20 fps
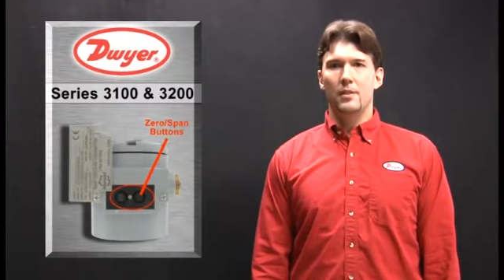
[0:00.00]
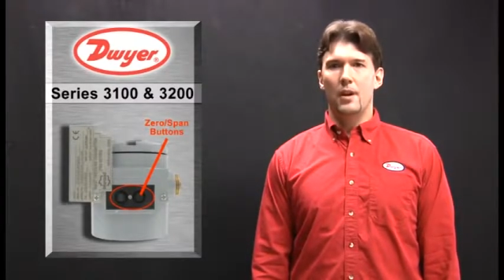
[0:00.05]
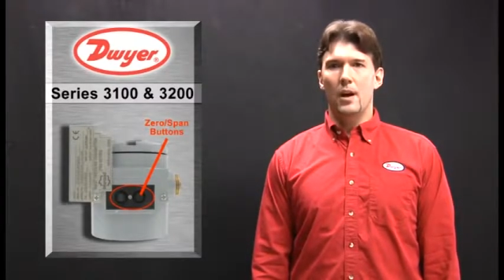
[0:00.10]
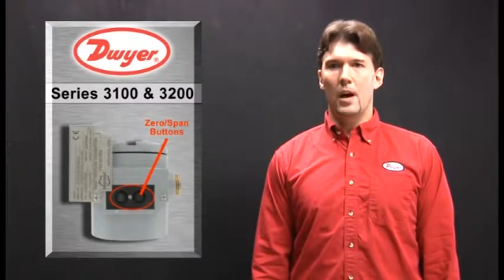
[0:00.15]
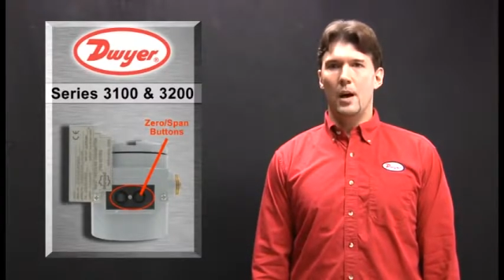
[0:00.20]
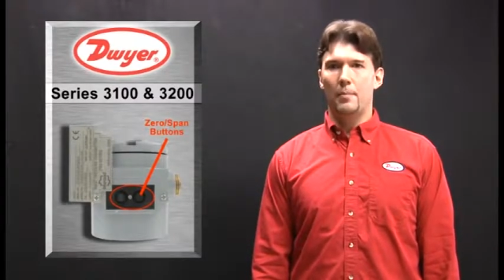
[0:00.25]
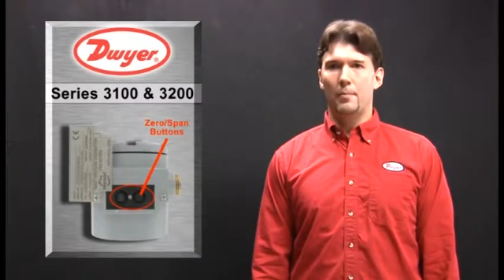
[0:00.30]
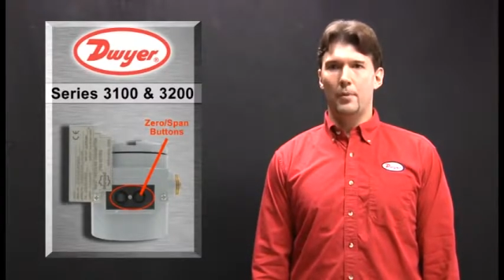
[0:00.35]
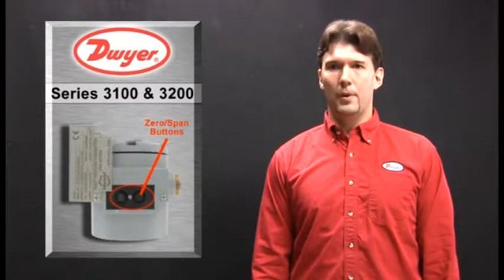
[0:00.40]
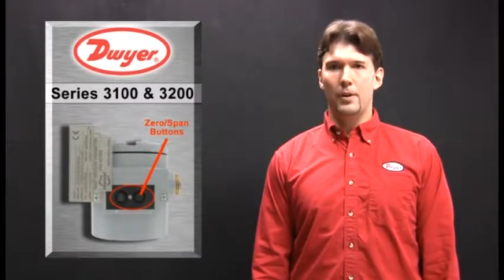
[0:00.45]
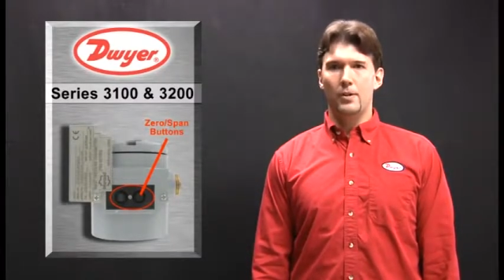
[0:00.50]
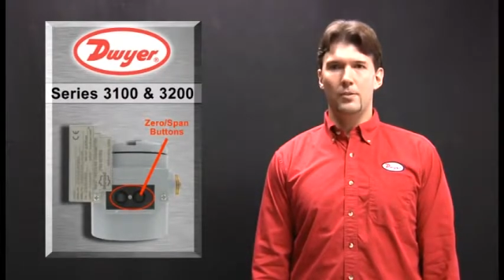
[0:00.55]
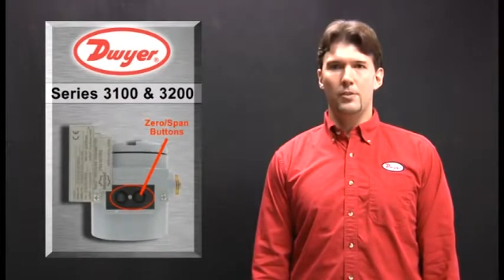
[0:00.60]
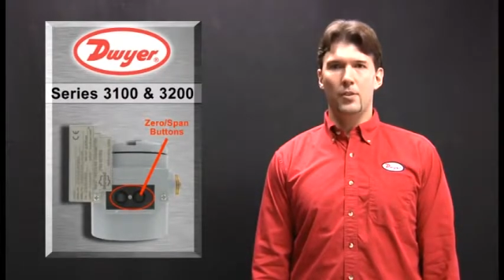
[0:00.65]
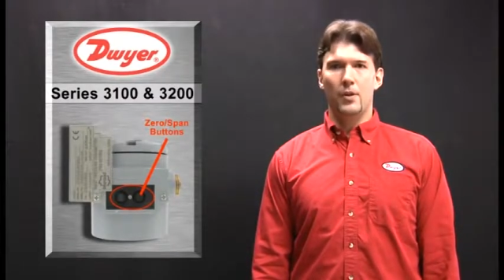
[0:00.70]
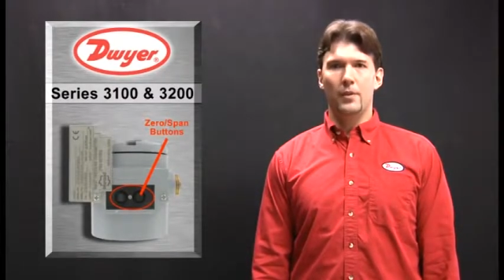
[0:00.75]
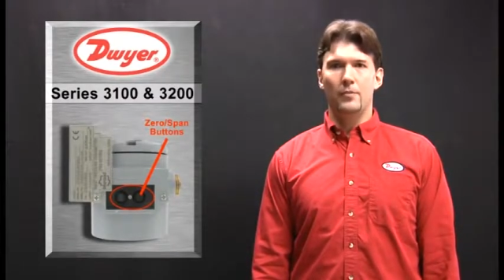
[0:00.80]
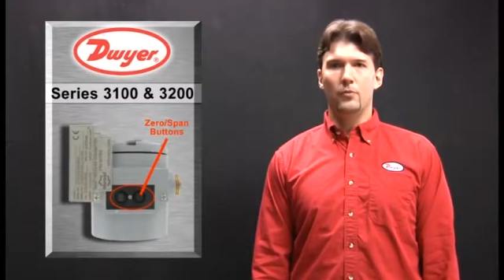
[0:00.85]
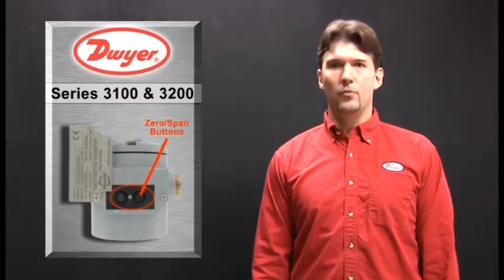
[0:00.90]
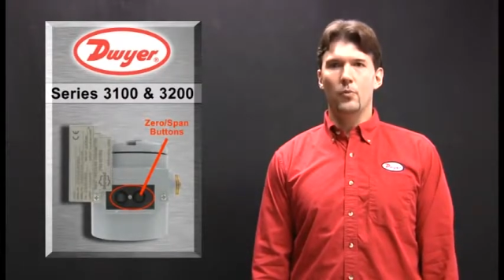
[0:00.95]
Operators
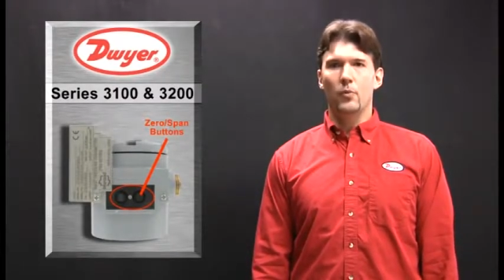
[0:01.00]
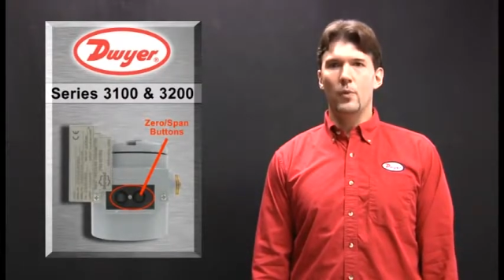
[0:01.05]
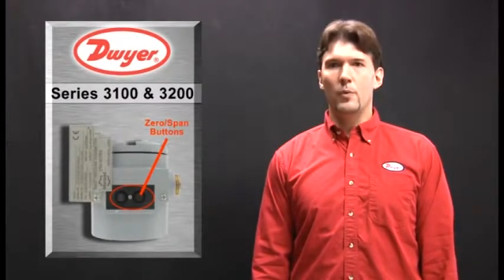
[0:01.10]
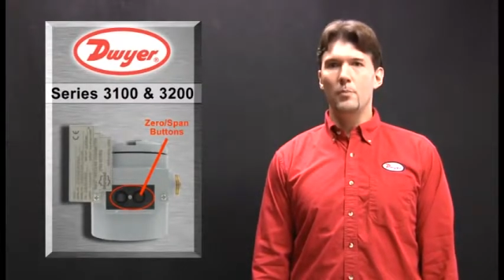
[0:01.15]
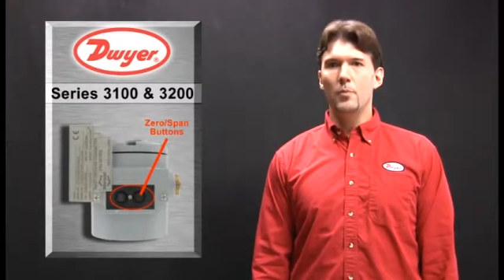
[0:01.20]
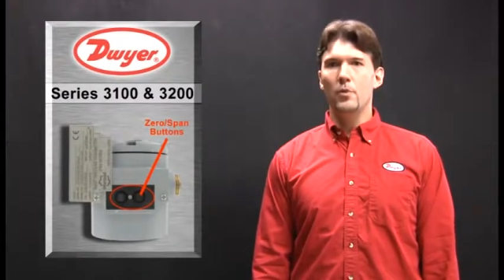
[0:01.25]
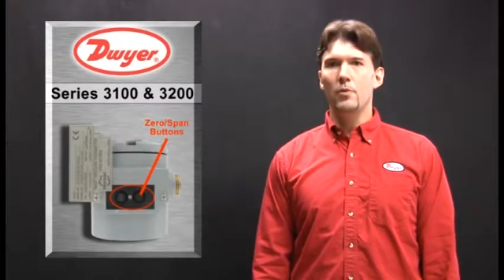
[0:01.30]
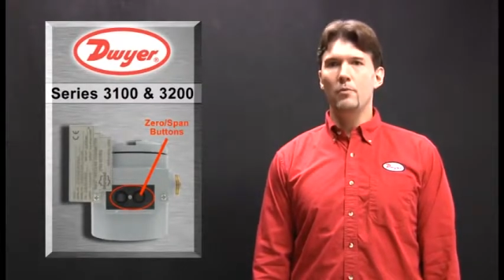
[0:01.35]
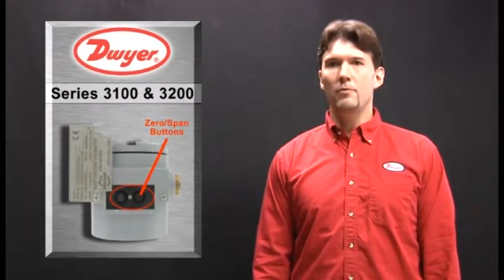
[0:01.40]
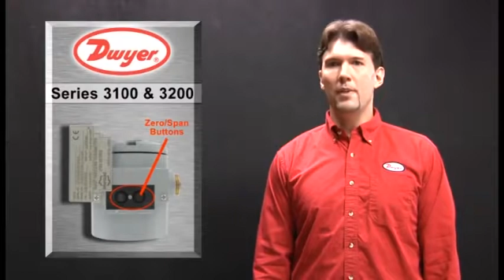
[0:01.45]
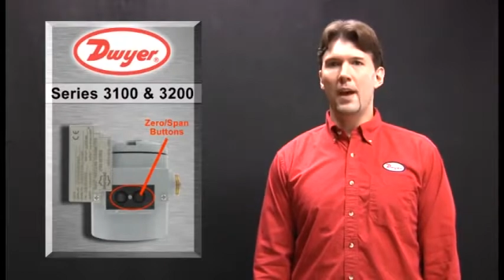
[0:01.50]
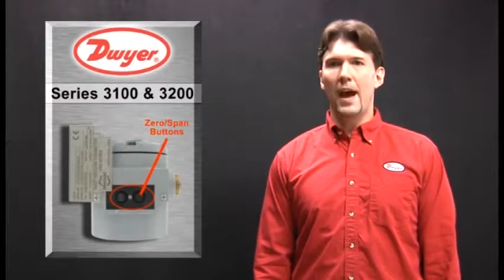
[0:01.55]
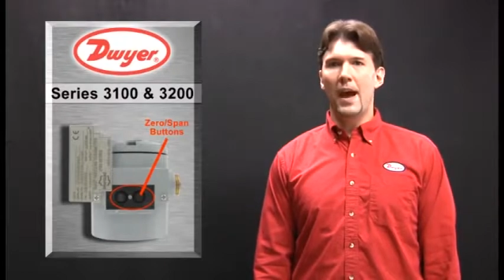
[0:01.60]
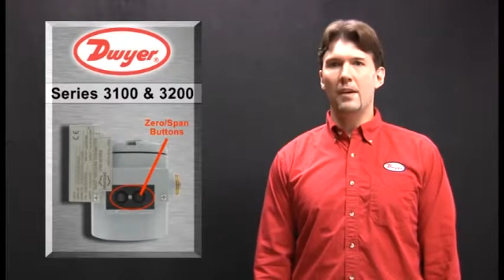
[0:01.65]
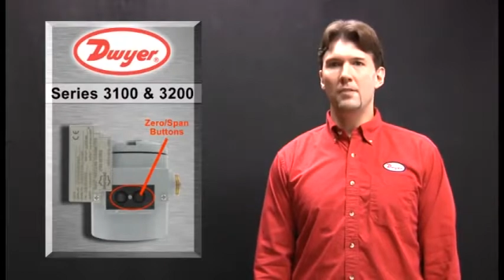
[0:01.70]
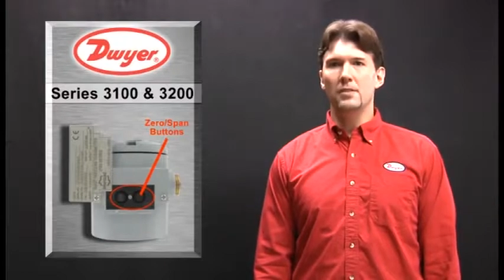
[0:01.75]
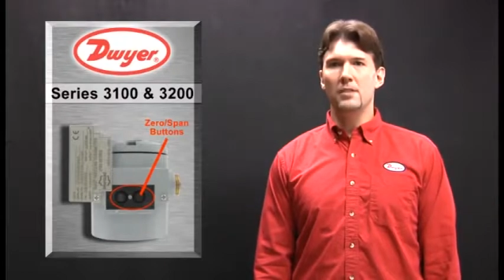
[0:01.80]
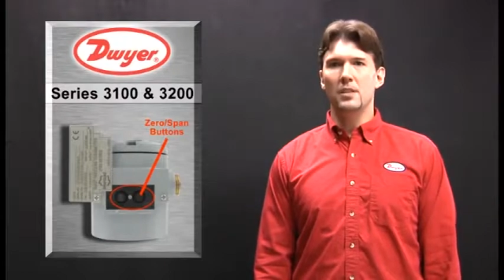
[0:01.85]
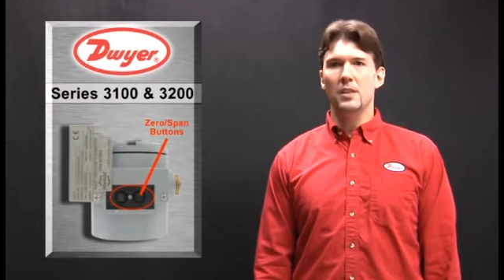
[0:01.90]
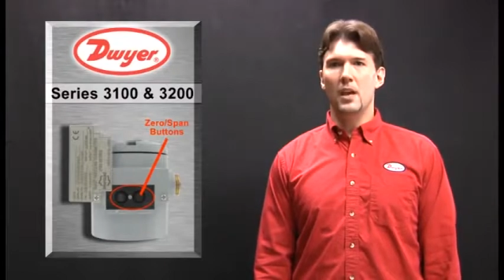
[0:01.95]
don't have to remove the housing